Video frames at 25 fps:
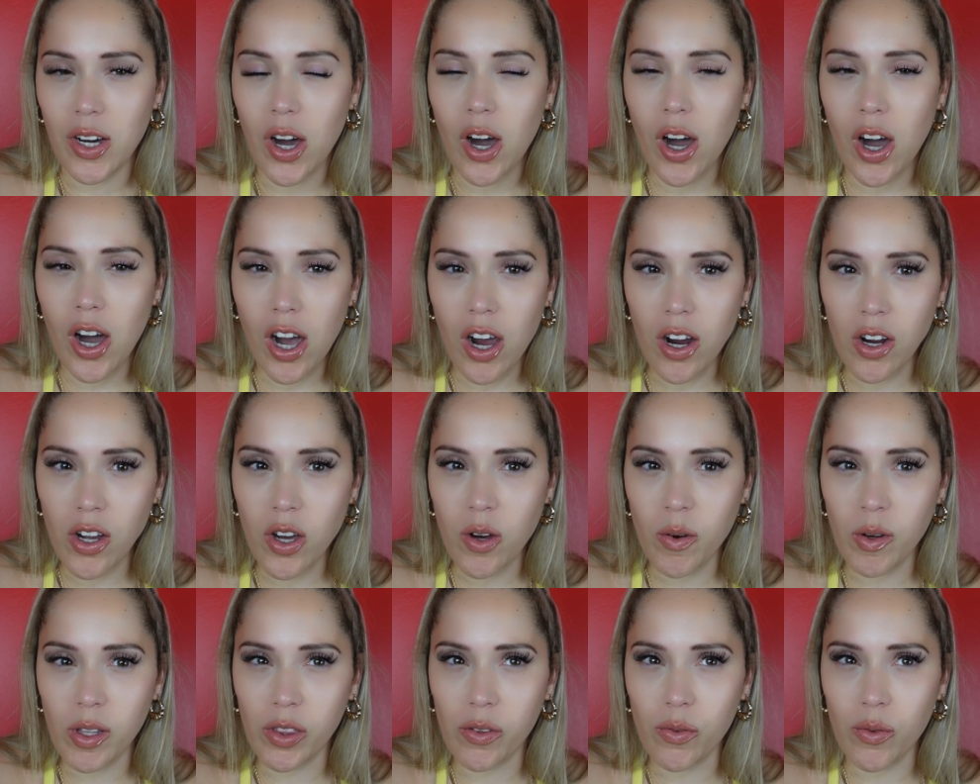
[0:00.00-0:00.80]
are
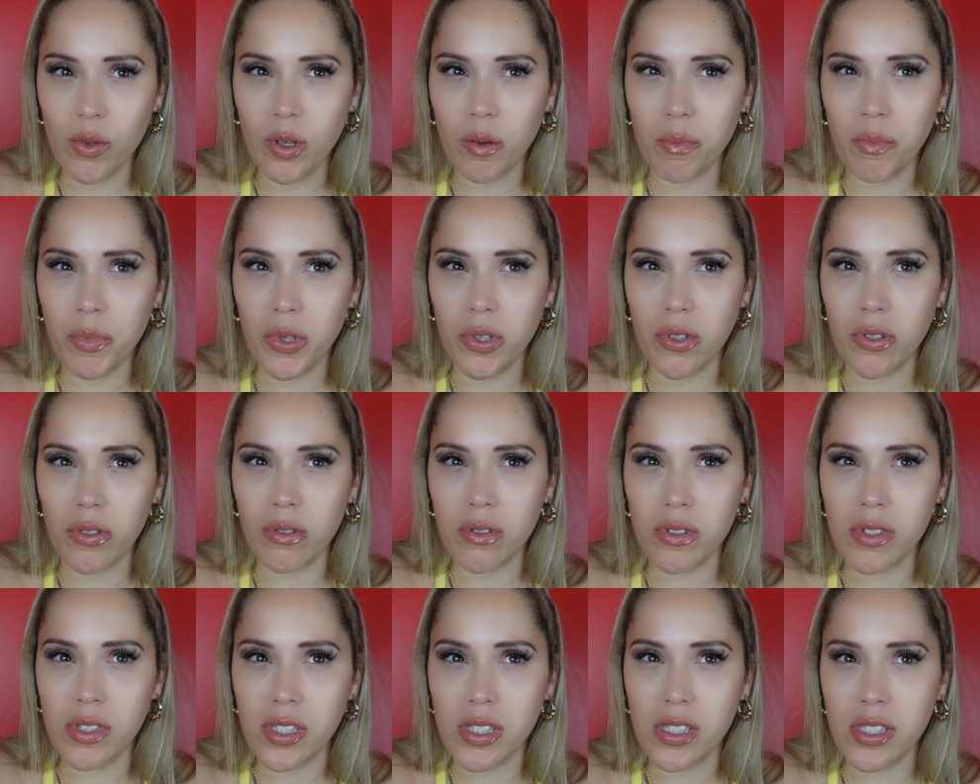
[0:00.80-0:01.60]
going through
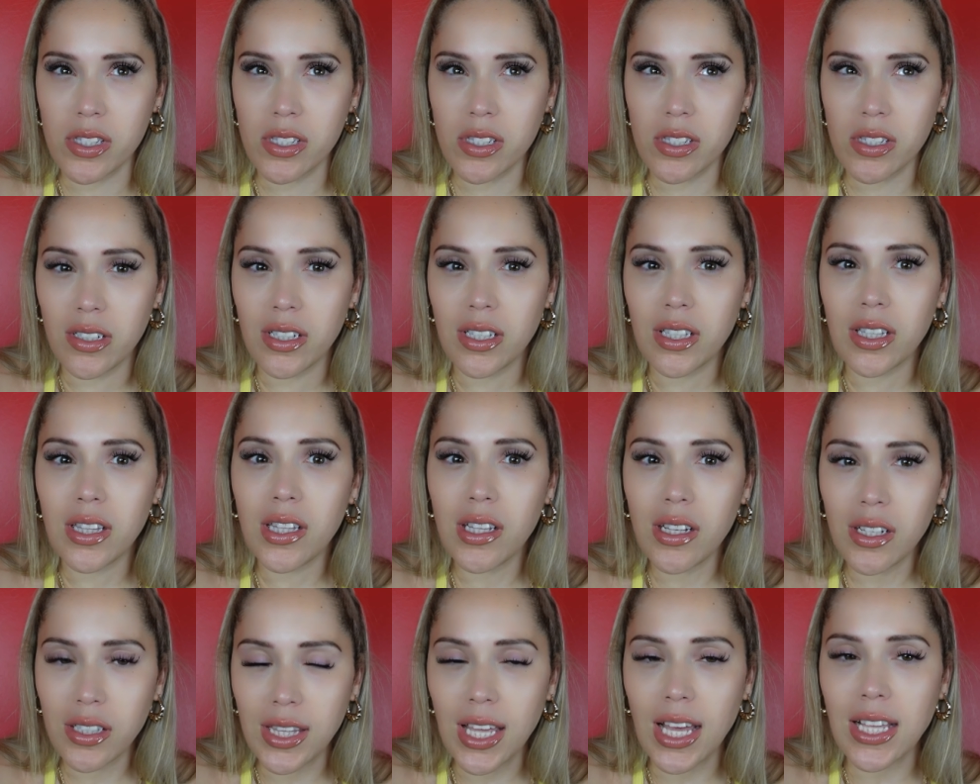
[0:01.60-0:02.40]
abuse,
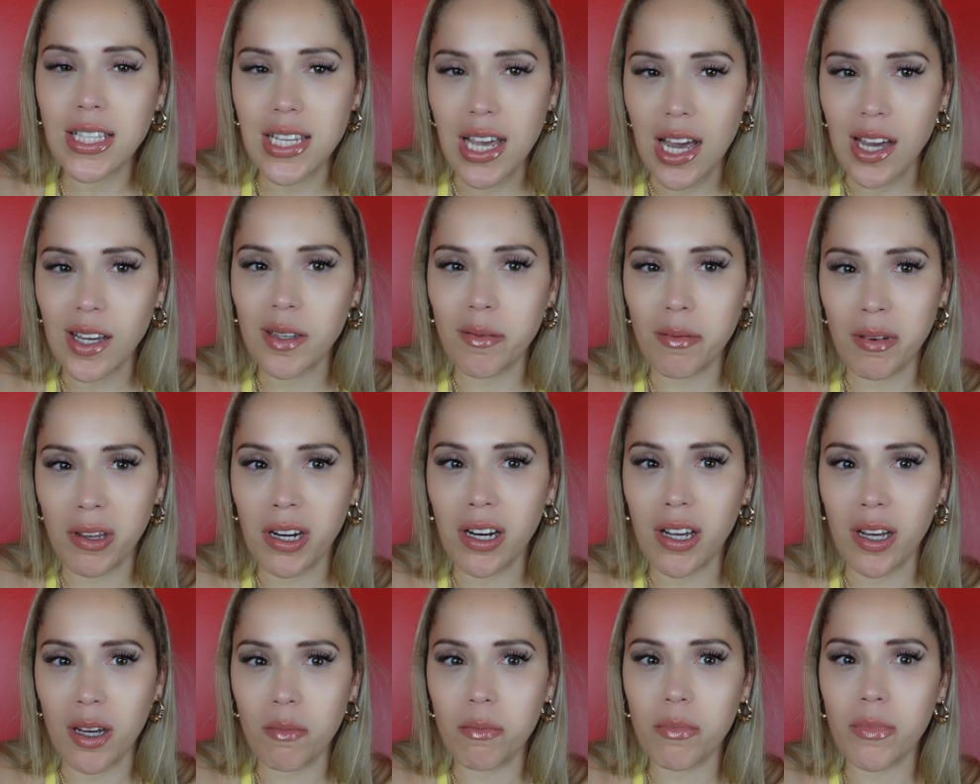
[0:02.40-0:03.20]
look that document
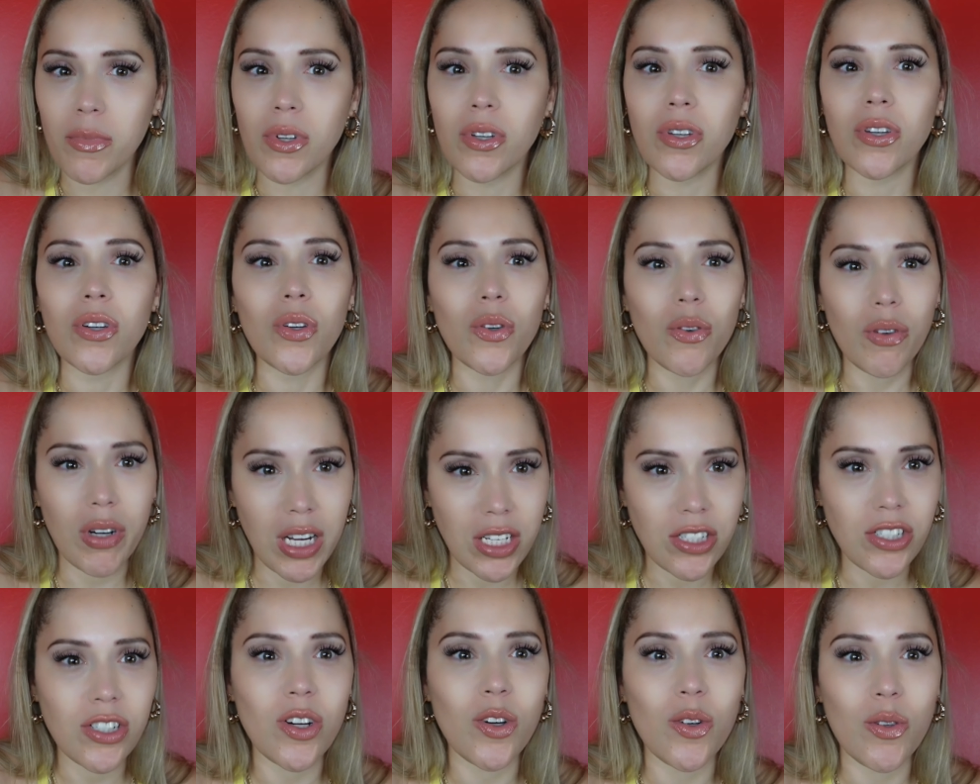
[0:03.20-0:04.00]
up,
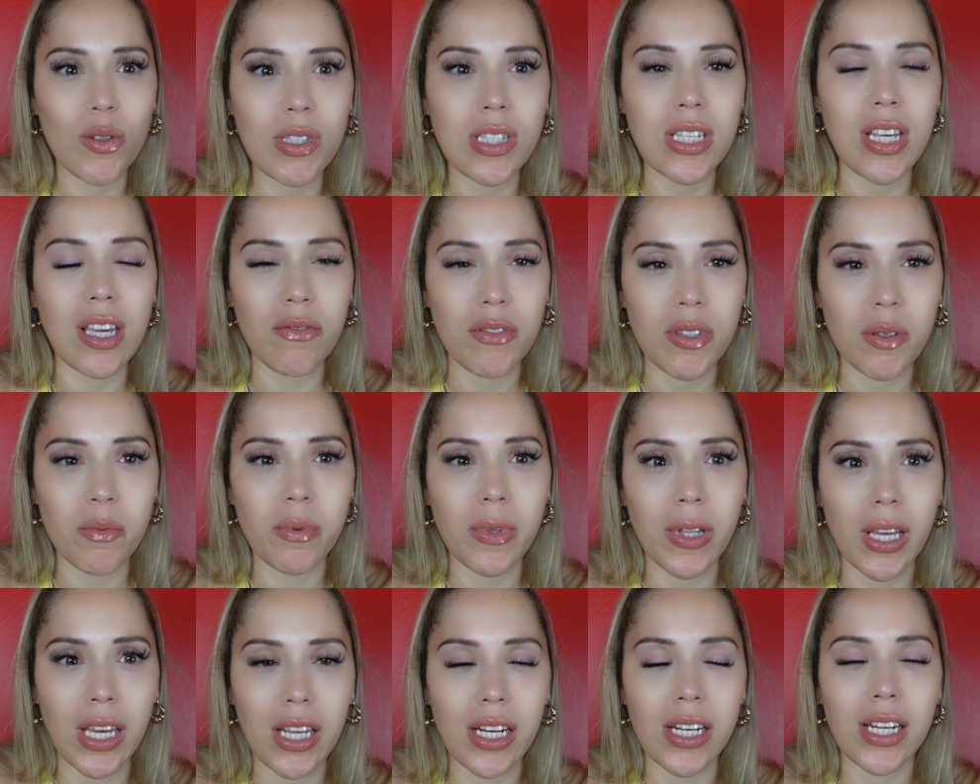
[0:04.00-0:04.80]
create your own safety
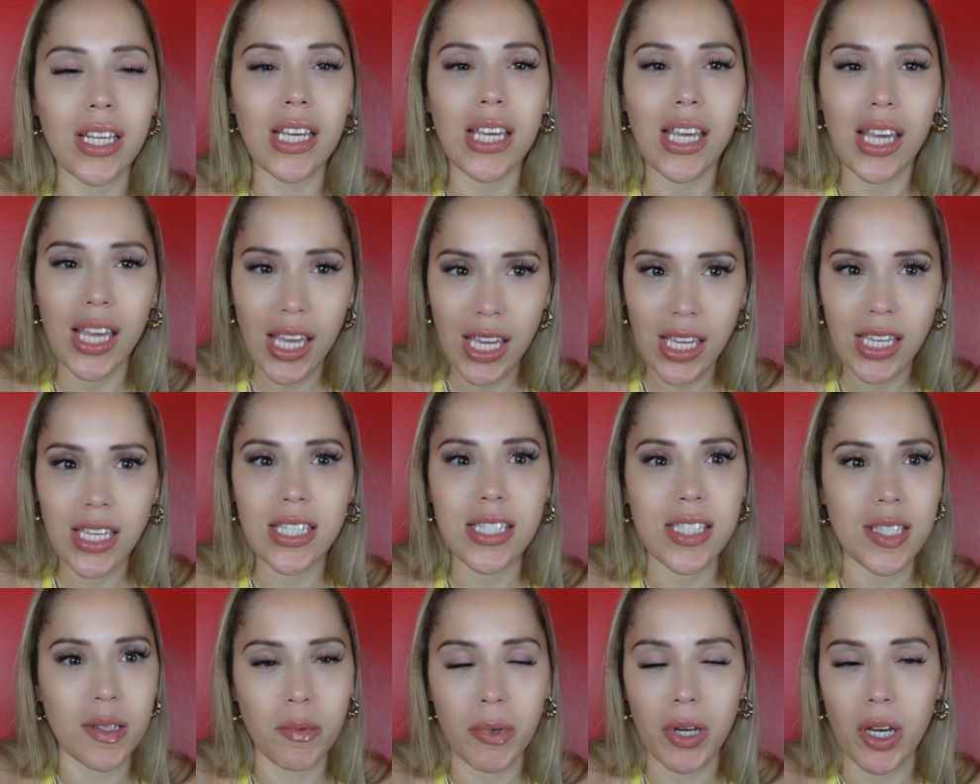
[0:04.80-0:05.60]
plan and get
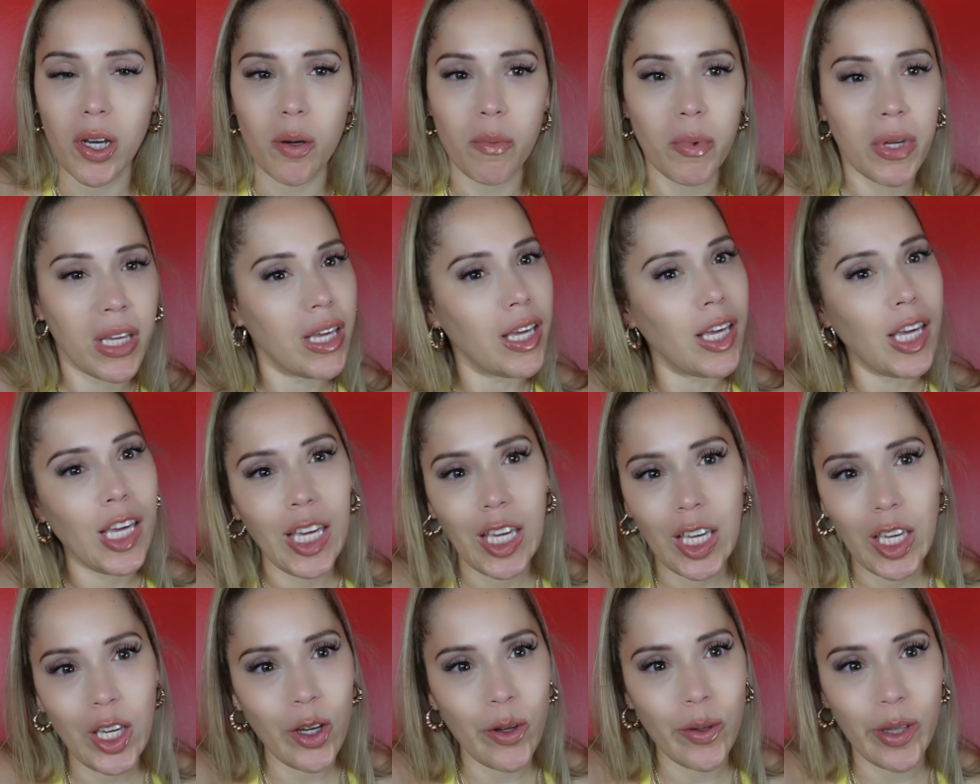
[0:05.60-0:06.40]
some help.
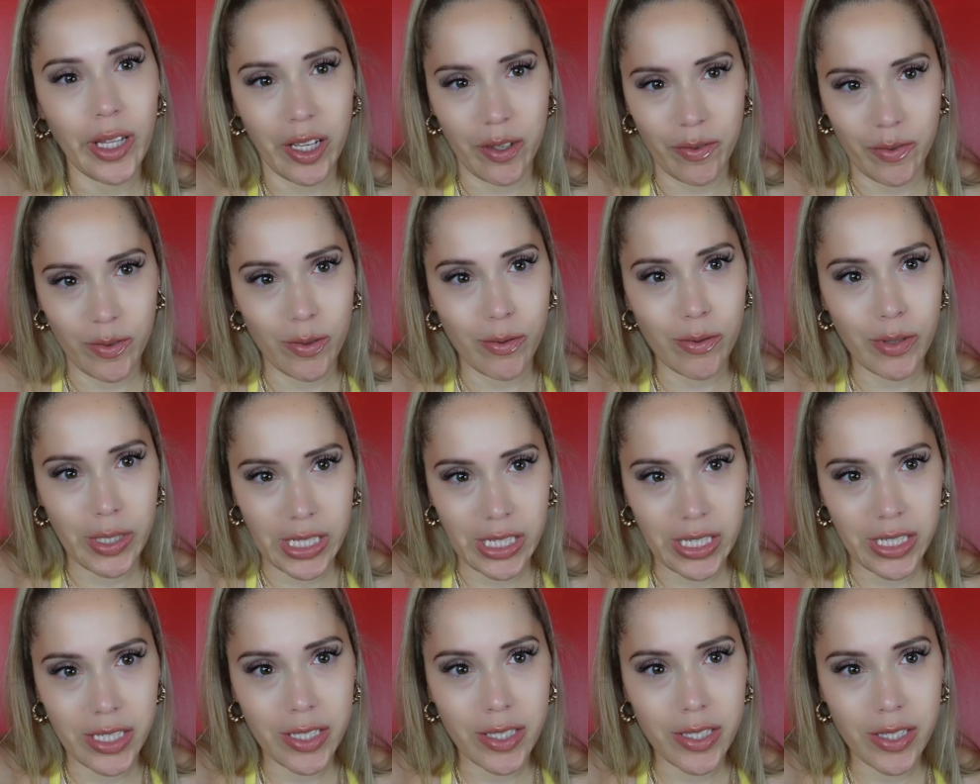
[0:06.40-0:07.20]
He don't love you, sis.
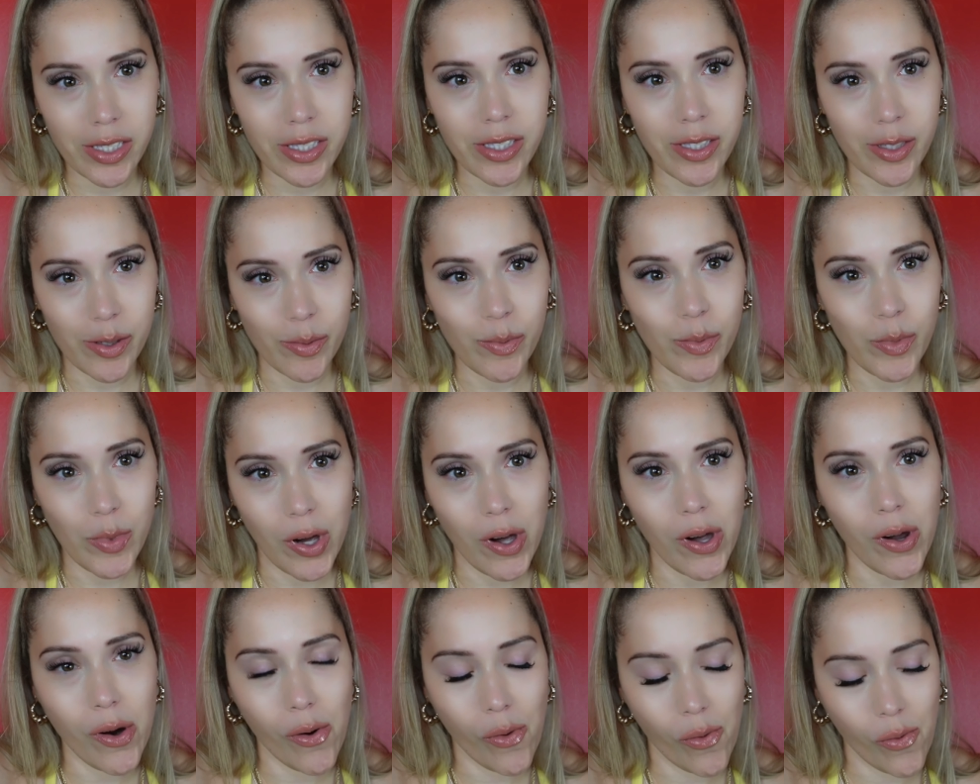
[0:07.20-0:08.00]

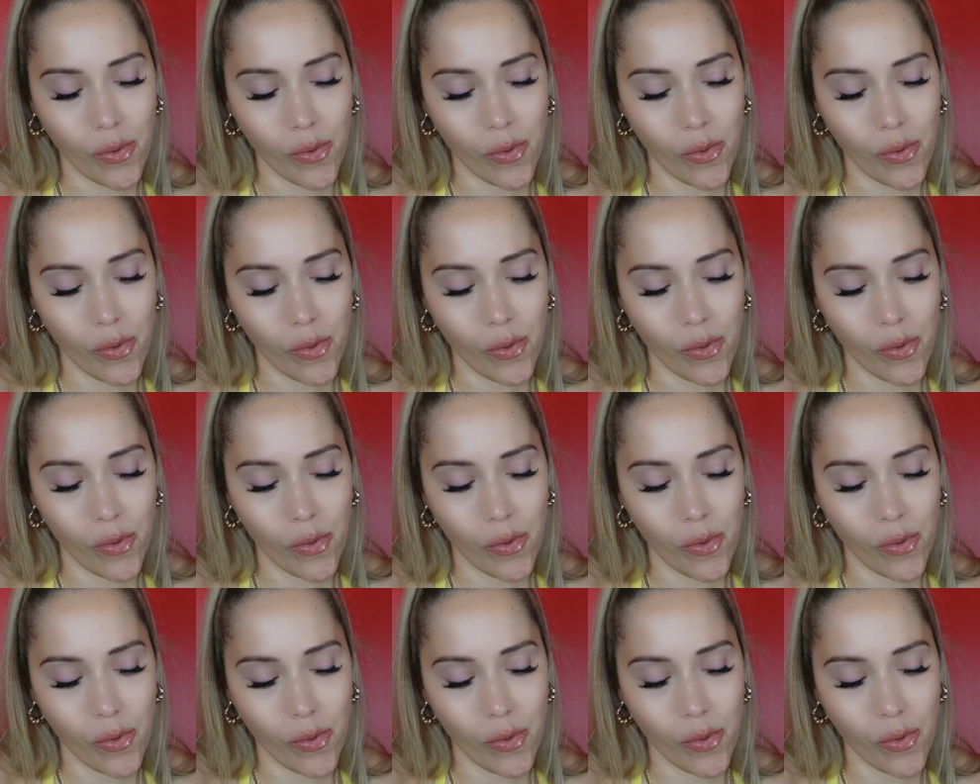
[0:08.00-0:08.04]
Okay.